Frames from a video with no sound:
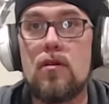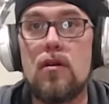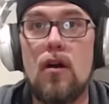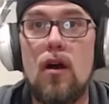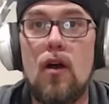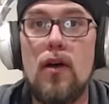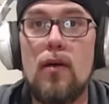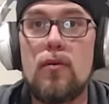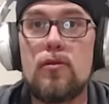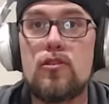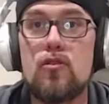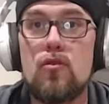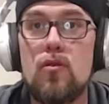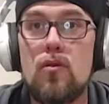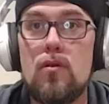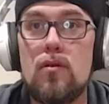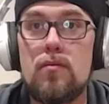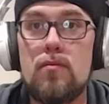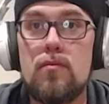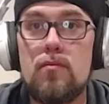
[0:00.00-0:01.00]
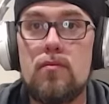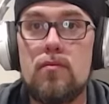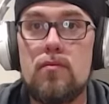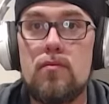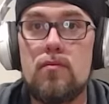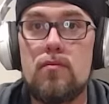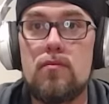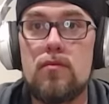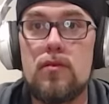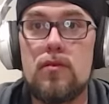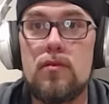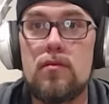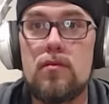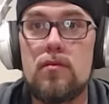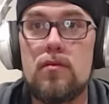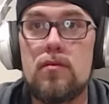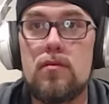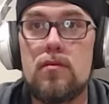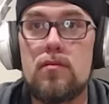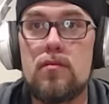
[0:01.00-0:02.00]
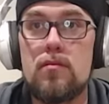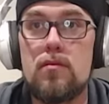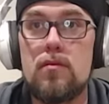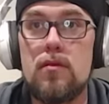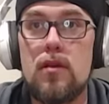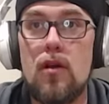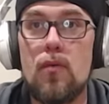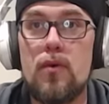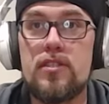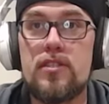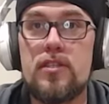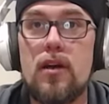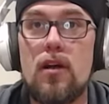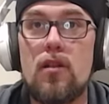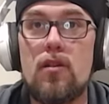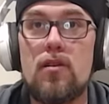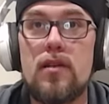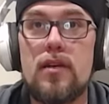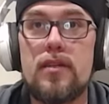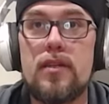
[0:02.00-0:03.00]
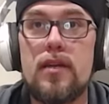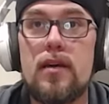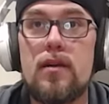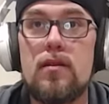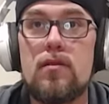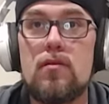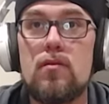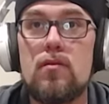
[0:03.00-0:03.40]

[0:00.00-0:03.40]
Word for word: Oh, that was cool. I like that.